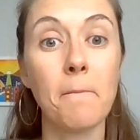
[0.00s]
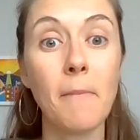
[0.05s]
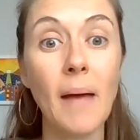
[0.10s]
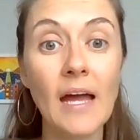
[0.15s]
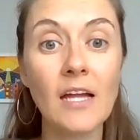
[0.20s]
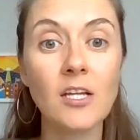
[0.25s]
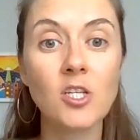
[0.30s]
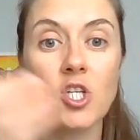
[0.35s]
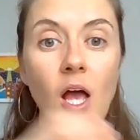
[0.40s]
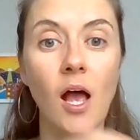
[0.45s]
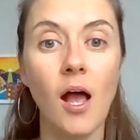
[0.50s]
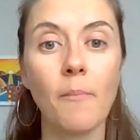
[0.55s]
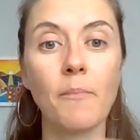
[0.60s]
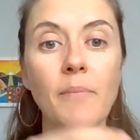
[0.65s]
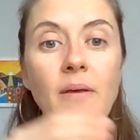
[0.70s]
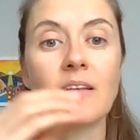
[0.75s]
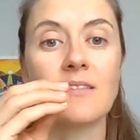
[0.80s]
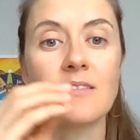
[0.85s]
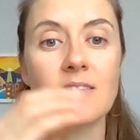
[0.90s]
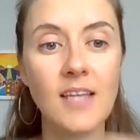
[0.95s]
that match up
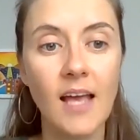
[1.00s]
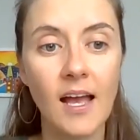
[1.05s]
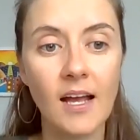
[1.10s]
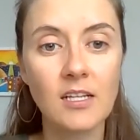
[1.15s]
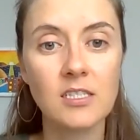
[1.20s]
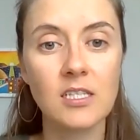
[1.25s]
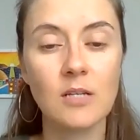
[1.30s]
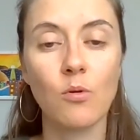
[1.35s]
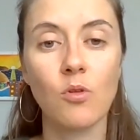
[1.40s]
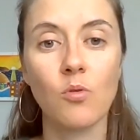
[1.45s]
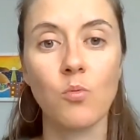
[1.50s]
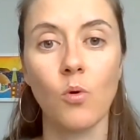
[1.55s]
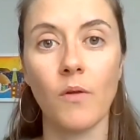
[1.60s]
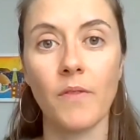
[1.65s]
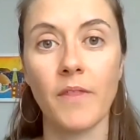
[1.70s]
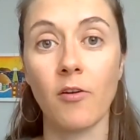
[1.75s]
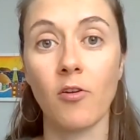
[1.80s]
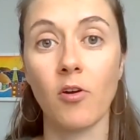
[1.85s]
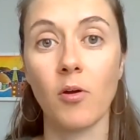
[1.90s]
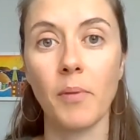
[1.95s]
exactly with
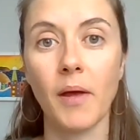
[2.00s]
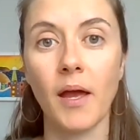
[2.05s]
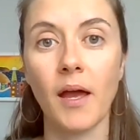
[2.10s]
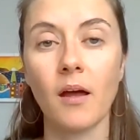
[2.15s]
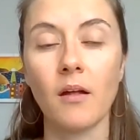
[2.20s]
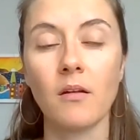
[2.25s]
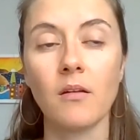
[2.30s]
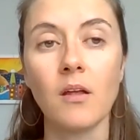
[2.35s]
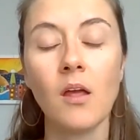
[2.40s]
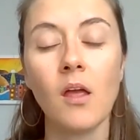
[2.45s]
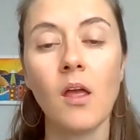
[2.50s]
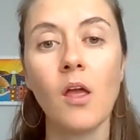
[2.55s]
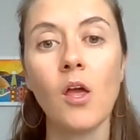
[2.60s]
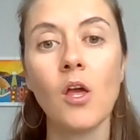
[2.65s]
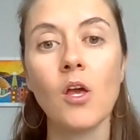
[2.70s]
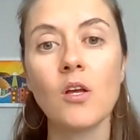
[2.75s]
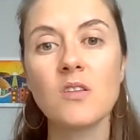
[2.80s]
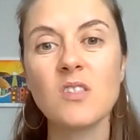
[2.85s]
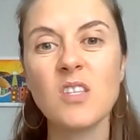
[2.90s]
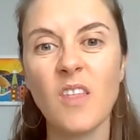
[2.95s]
what they're about.
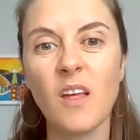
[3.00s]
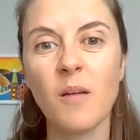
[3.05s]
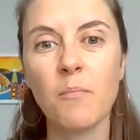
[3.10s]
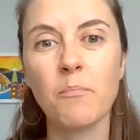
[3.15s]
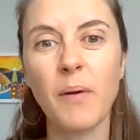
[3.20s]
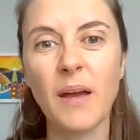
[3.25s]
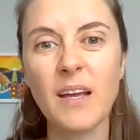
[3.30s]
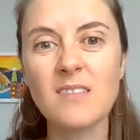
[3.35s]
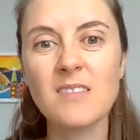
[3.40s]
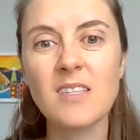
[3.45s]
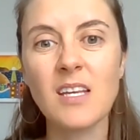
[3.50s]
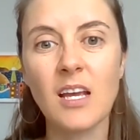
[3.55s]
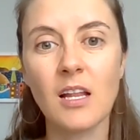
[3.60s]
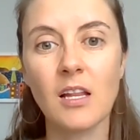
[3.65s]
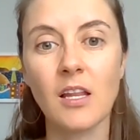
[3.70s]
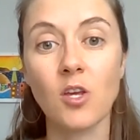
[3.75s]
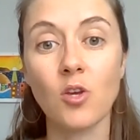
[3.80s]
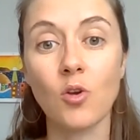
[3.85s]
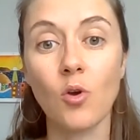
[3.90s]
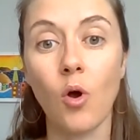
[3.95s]
So that
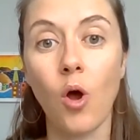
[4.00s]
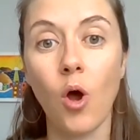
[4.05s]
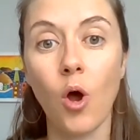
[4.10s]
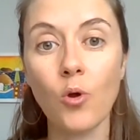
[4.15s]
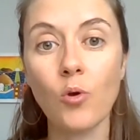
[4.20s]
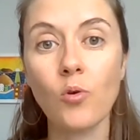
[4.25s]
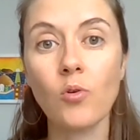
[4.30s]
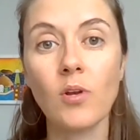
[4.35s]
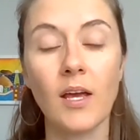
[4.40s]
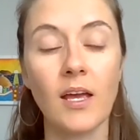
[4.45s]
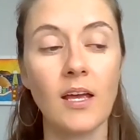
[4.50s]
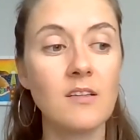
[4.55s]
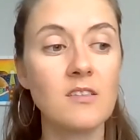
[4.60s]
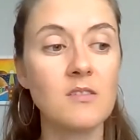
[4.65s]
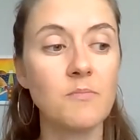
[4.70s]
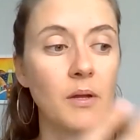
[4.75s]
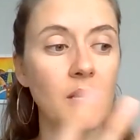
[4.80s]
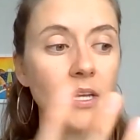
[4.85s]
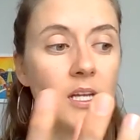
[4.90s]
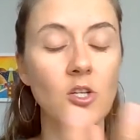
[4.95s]
basically you're only
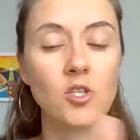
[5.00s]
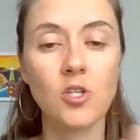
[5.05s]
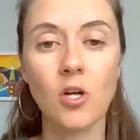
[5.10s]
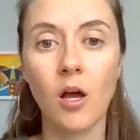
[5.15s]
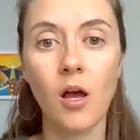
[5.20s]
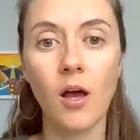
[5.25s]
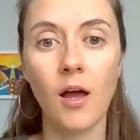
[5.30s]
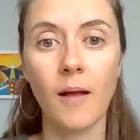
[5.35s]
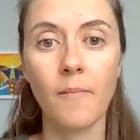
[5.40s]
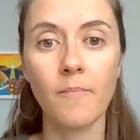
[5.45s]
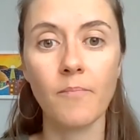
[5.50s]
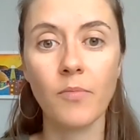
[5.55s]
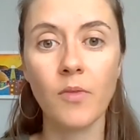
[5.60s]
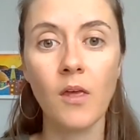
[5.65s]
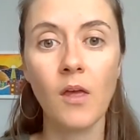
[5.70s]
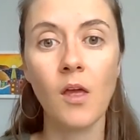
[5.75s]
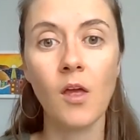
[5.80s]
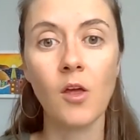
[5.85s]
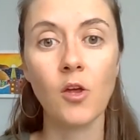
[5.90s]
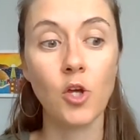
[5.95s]
spending time,
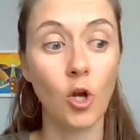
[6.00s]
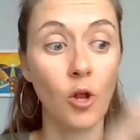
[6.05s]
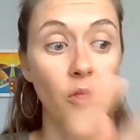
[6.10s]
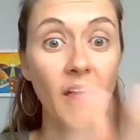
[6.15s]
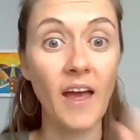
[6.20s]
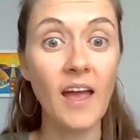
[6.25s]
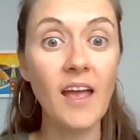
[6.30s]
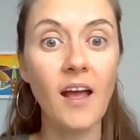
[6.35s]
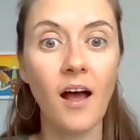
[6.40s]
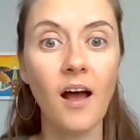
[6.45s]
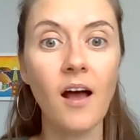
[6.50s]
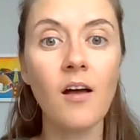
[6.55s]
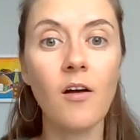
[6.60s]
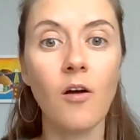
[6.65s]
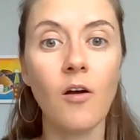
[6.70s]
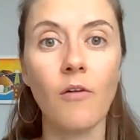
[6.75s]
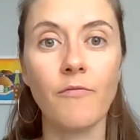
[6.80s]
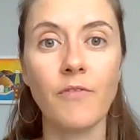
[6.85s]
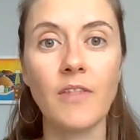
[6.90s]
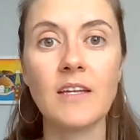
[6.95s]
you know, they are
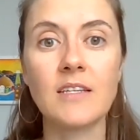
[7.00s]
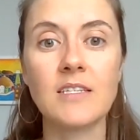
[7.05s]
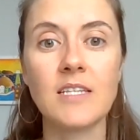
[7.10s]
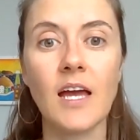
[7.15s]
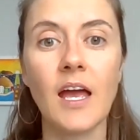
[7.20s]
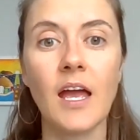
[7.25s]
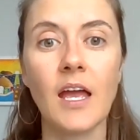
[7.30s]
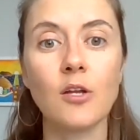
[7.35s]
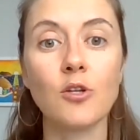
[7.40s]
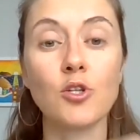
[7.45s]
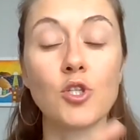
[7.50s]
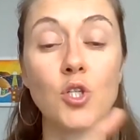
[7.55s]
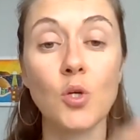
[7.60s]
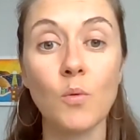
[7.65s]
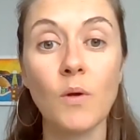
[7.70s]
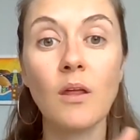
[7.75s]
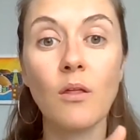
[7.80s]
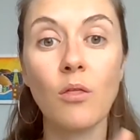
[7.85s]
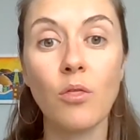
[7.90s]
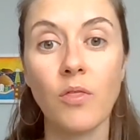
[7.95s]
of their day
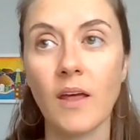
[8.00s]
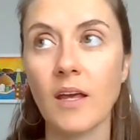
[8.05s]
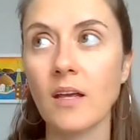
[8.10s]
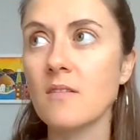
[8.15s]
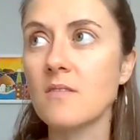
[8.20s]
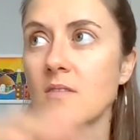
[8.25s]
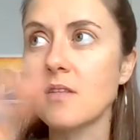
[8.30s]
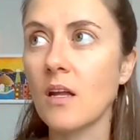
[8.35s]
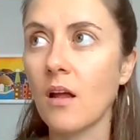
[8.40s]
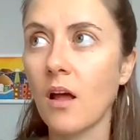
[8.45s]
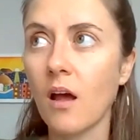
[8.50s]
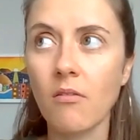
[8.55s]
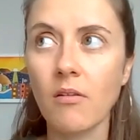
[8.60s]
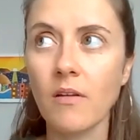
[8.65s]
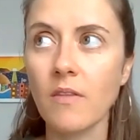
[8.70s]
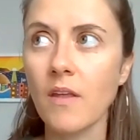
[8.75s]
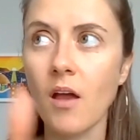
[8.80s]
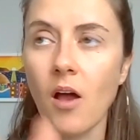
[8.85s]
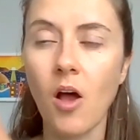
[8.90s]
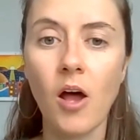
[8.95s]
doing things that are
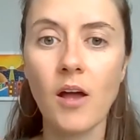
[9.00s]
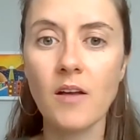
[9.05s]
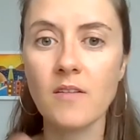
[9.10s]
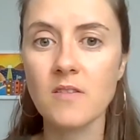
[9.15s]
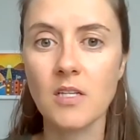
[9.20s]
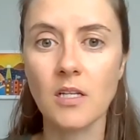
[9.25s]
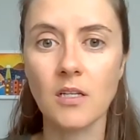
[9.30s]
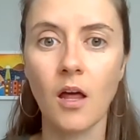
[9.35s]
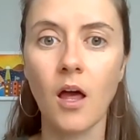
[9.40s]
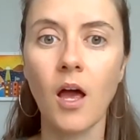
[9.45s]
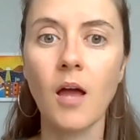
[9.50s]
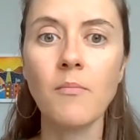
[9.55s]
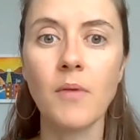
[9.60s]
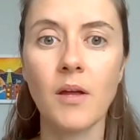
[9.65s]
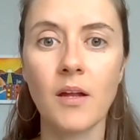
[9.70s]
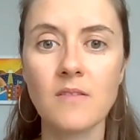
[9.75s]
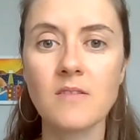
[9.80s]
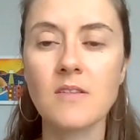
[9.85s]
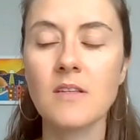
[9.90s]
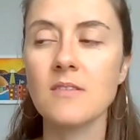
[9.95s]
in their highest
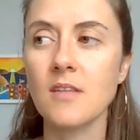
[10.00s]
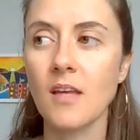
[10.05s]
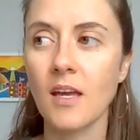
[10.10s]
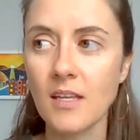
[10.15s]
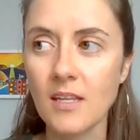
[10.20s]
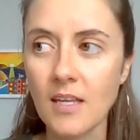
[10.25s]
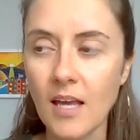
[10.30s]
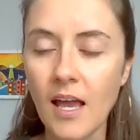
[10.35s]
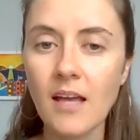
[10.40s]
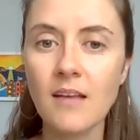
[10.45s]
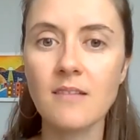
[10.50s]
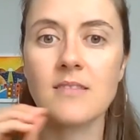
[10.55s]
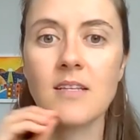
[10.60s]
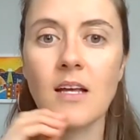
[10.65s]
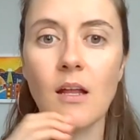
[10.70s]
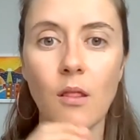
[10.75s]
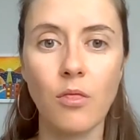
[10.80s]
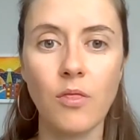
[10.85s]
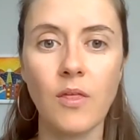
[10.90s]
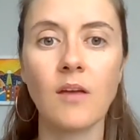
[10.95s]
alignment. So it's like, yes,
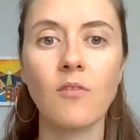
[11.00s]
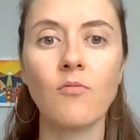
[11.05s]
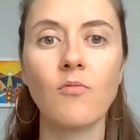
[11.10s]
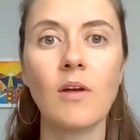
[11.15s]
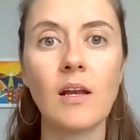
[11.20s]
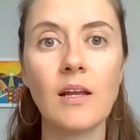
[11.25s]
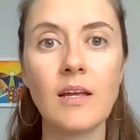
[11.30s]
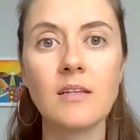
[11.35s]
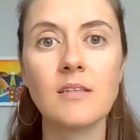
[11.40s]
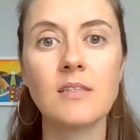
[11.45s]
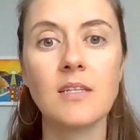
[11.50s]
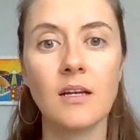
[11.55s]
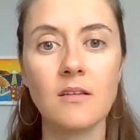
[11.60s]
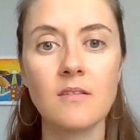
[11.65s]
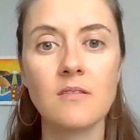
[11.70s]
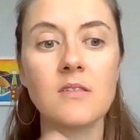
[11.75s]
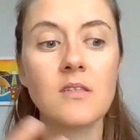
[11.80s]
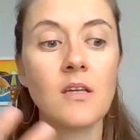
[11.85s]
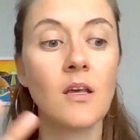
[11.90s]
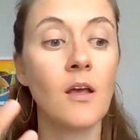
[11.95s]
that thing really
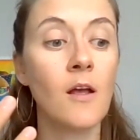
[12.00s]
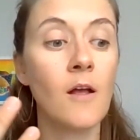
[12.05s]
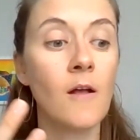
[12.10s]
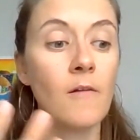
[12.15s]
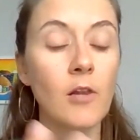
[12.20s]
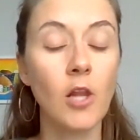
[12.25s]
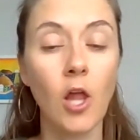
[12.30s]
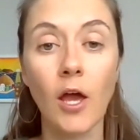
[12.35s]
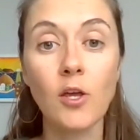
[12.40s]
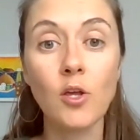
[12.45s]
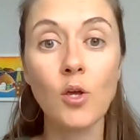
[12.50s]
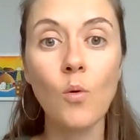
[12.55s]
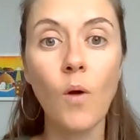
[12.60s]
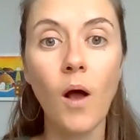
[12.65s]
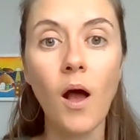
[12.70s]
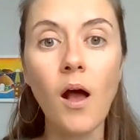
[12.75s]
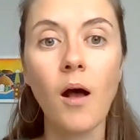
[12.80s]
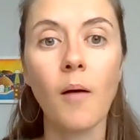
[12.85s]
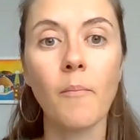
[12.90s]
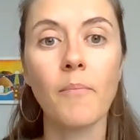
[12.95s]
does light you
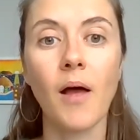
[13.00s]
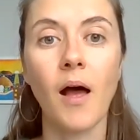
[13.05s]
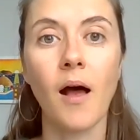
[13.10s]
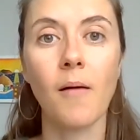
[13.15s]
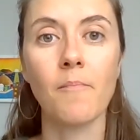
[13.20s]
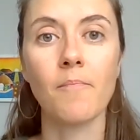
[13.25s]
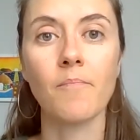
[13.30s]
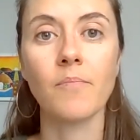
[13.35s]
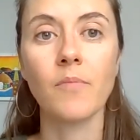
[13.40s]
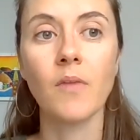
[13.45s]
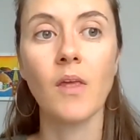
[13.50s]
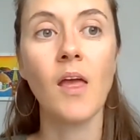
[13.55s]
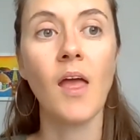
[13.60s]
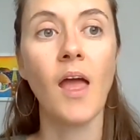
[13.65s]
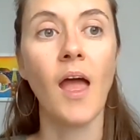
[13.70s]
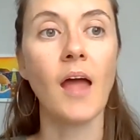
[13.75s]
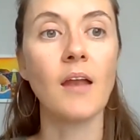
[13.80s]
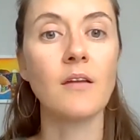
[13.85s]
up. And